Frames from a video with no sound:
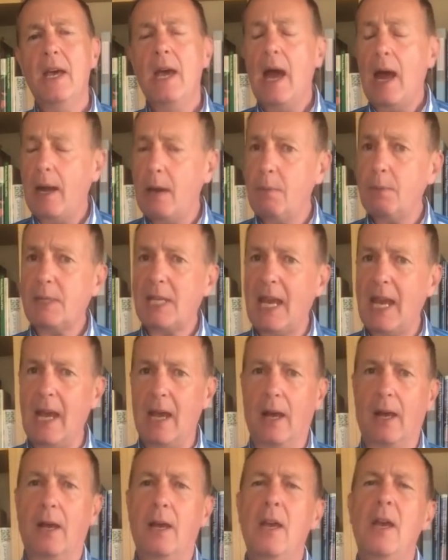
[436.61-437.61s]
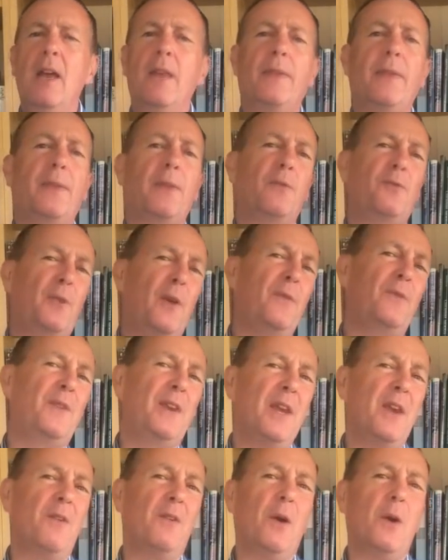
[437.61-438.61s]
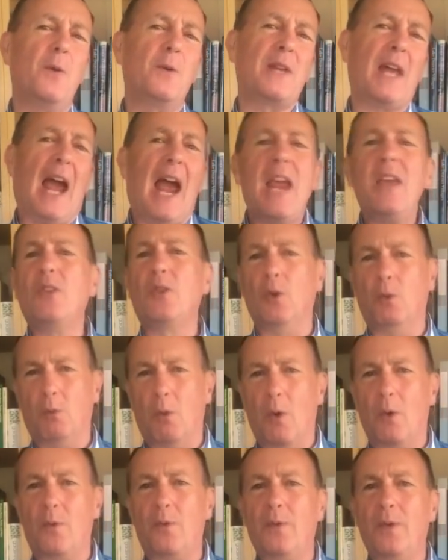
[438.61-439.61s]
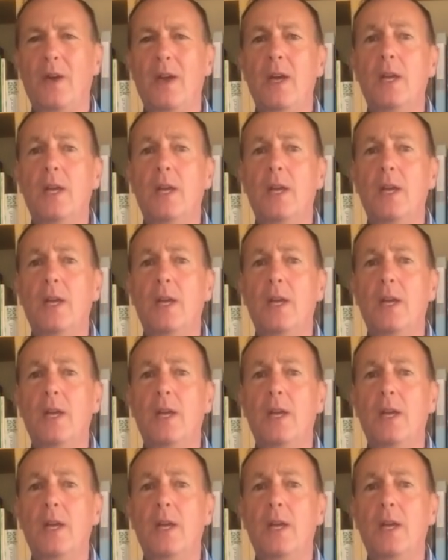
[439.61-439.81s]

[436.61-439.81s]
And it was here that the 50 year old Aethelwulf